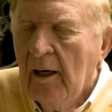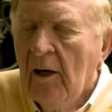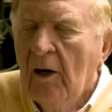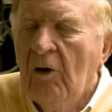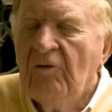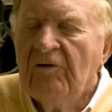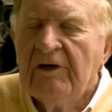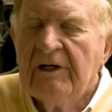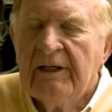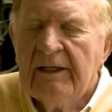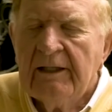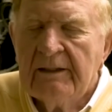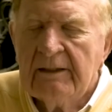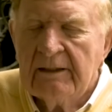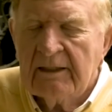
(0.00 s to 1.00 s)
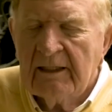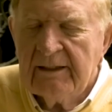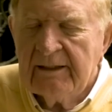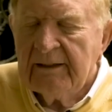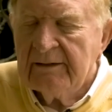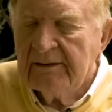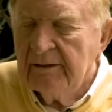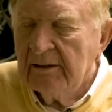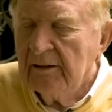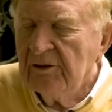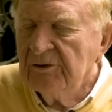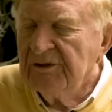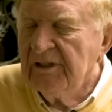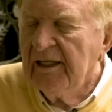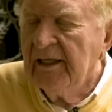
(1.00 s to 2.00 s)
over in Clinton,
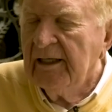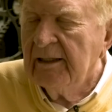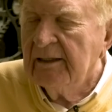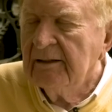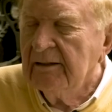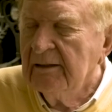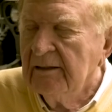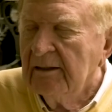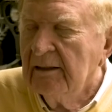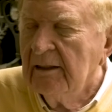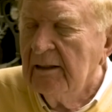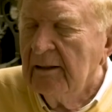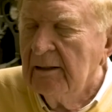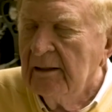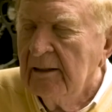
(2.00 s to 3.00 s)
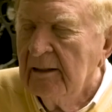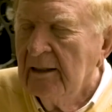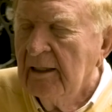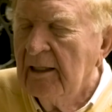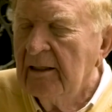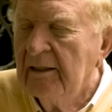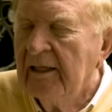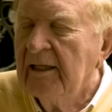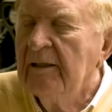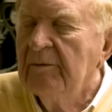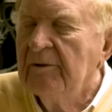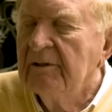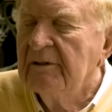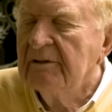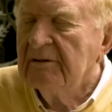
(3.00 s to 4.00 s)
Louisiana, our
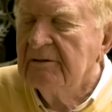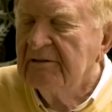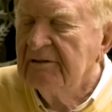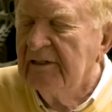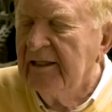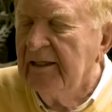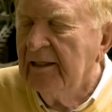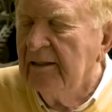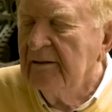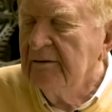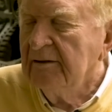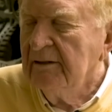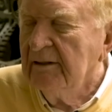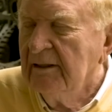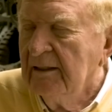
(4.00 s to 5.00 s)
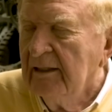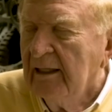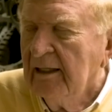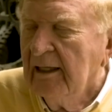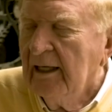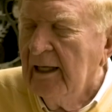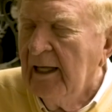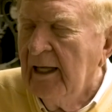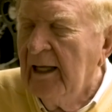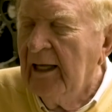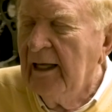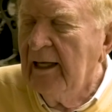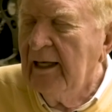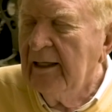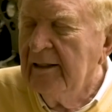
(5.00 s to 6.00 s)
neighbor's town,
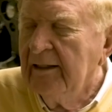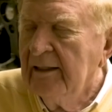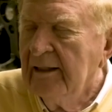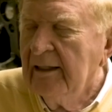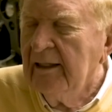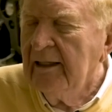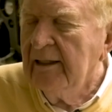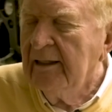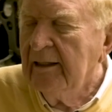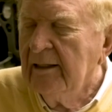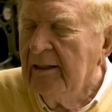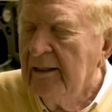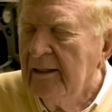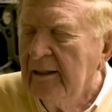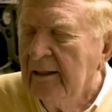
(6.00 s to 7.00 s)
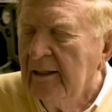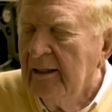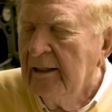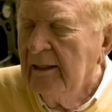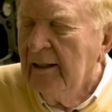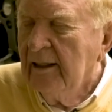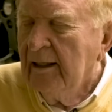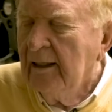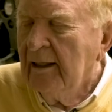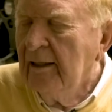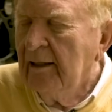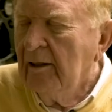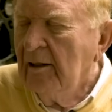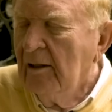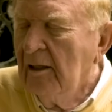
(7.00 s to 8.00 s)
and he
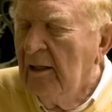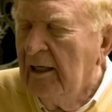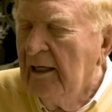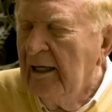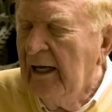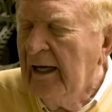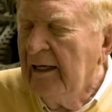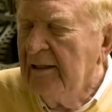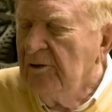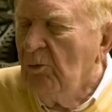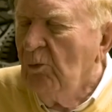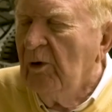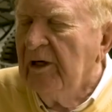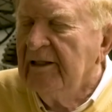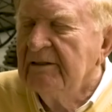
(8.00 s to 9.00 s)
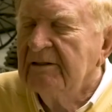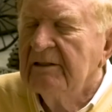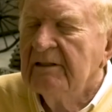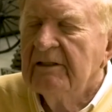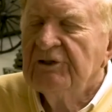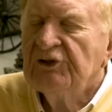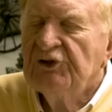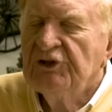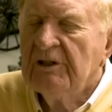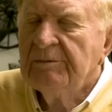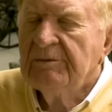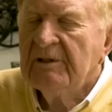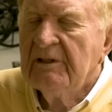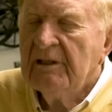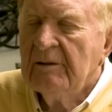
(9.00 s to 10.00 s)
uh, had to wait till they
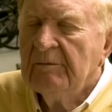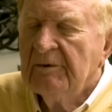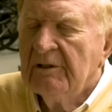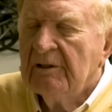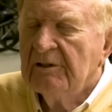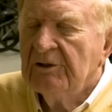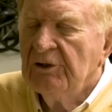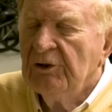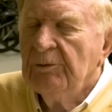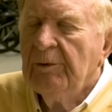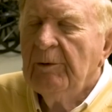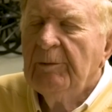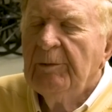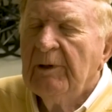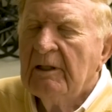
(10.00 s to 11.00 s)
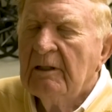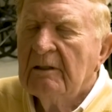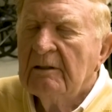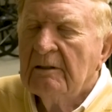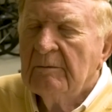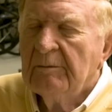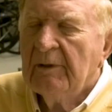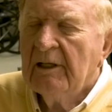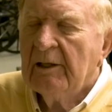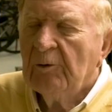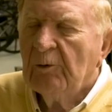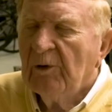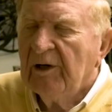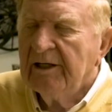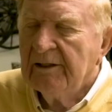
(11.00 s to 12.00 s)
shipped him a new propeller by
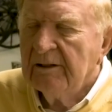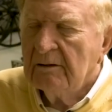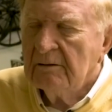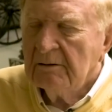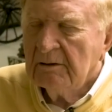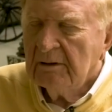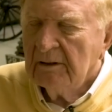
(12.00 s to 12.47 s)
rail.